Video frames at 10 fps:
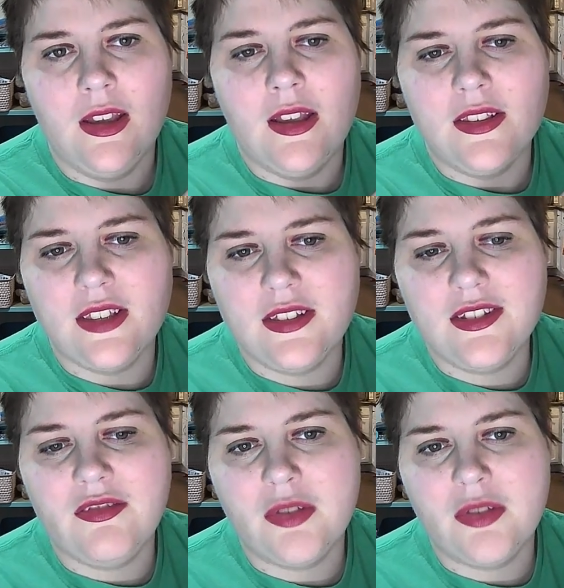Season
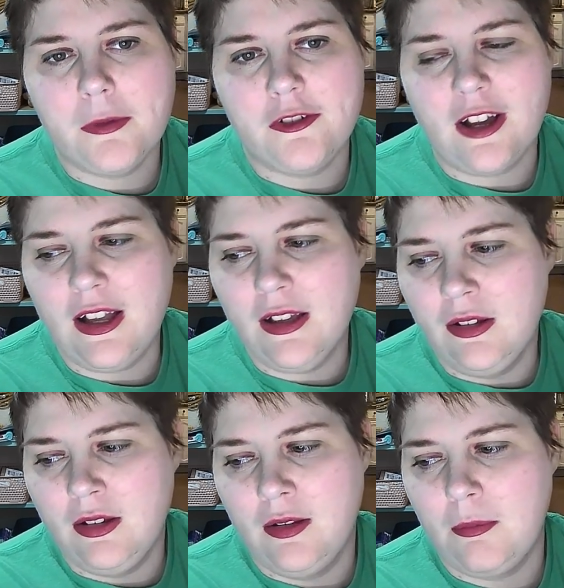of the Bruja
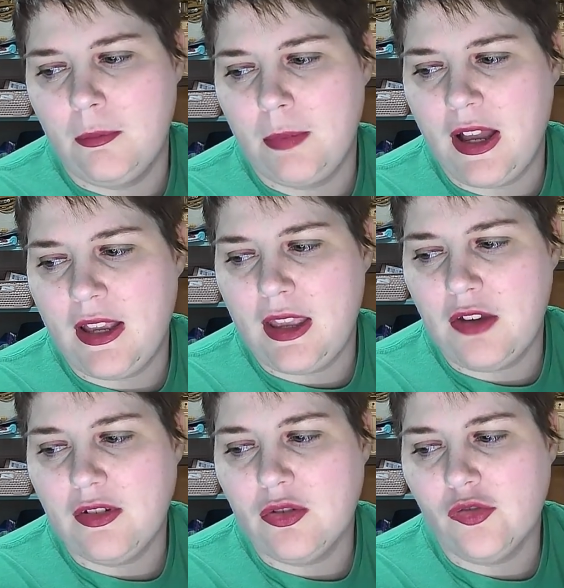by
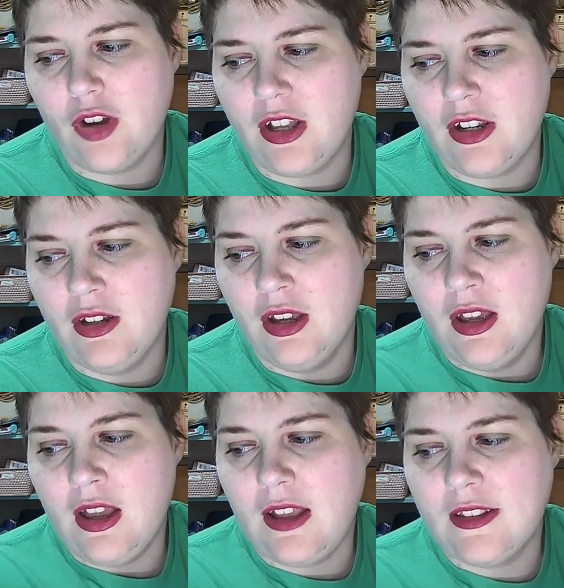Aaron Duran
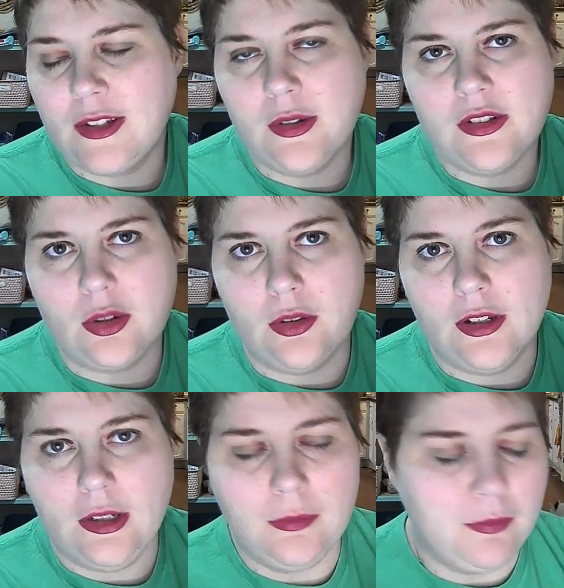and Sara Soler.
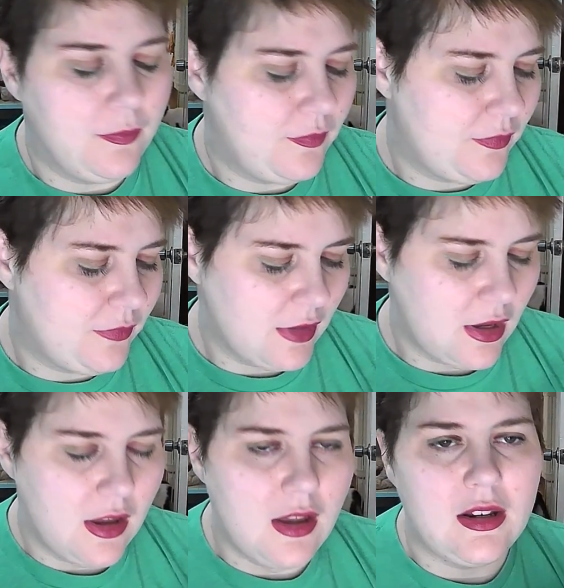
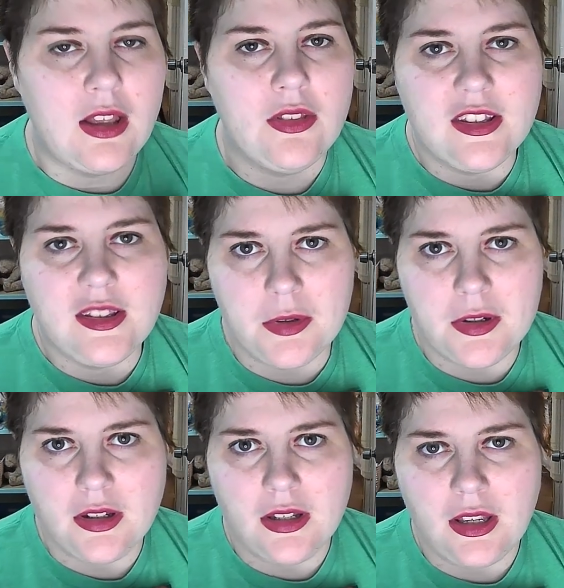Now this
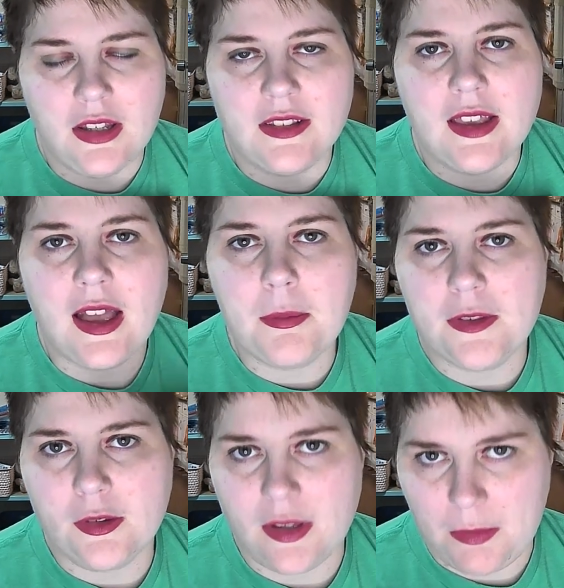book is
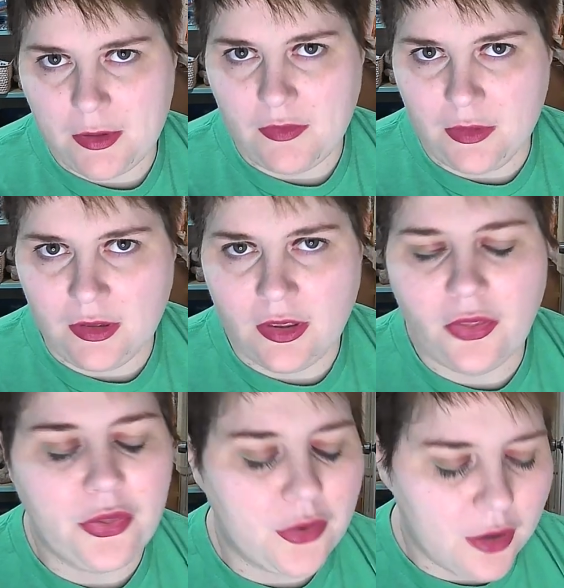absolutely beautiful,
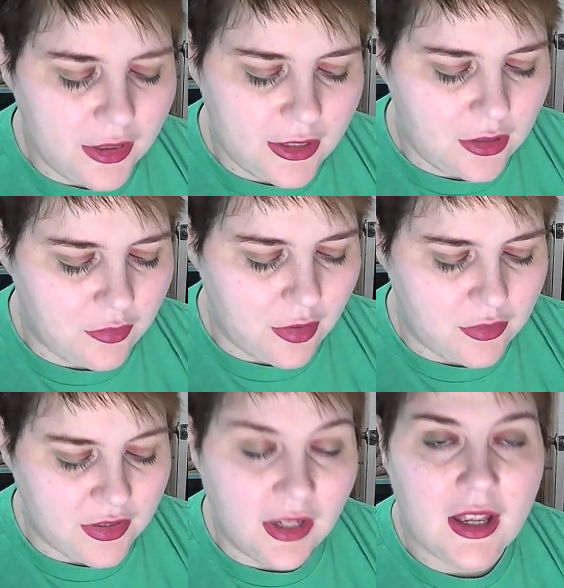thoroughly
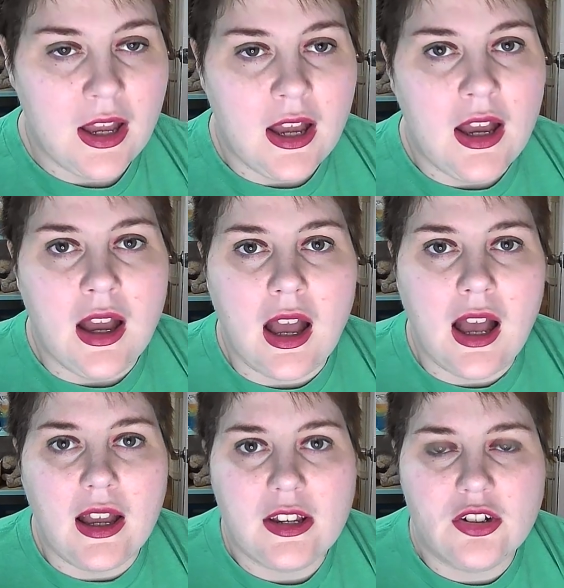engrossing.
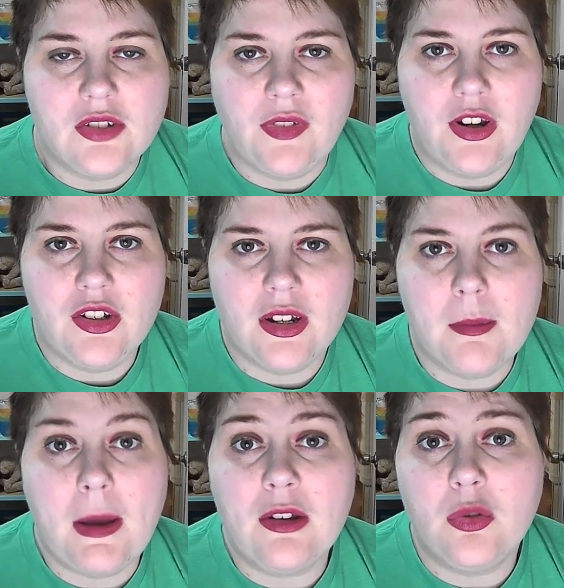I just finished it
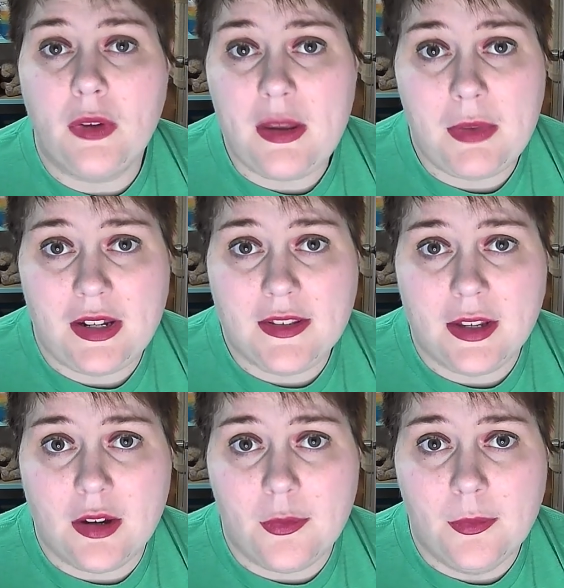about 20 minutes
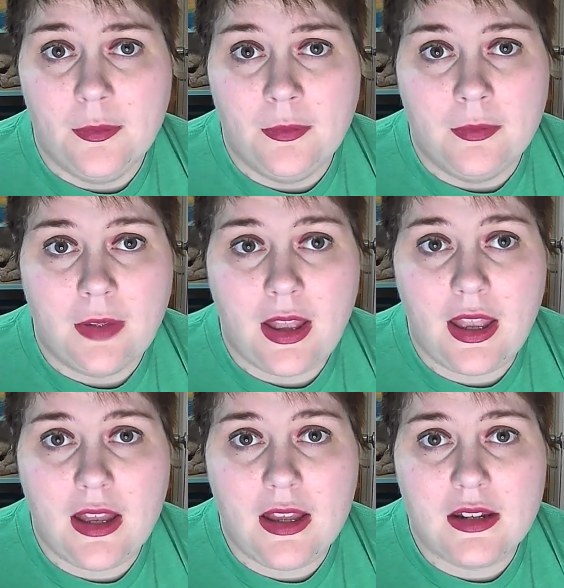ago
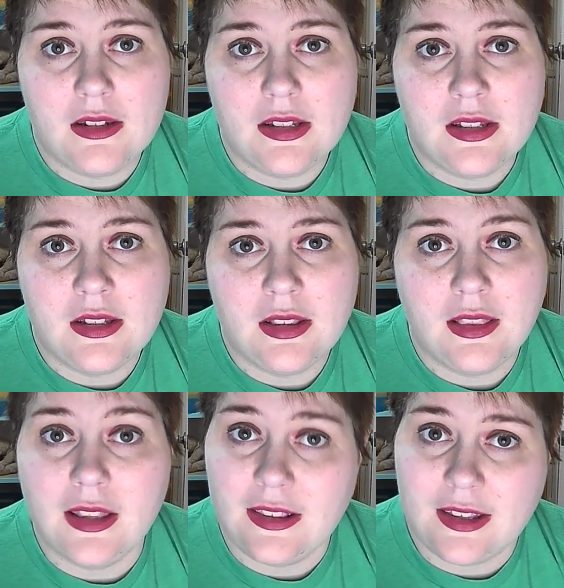and
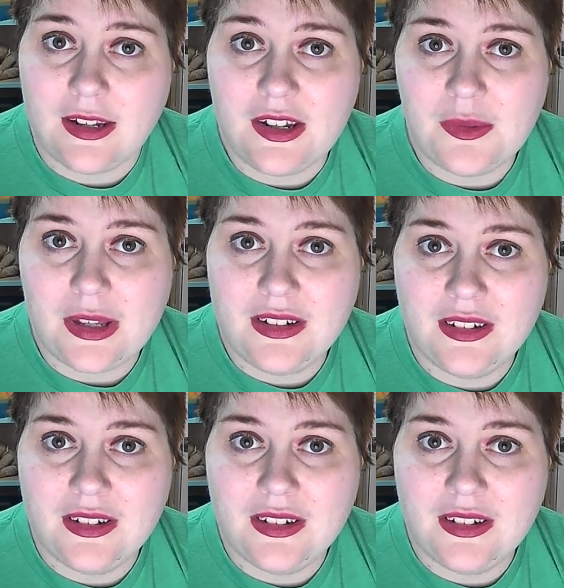let's get into it.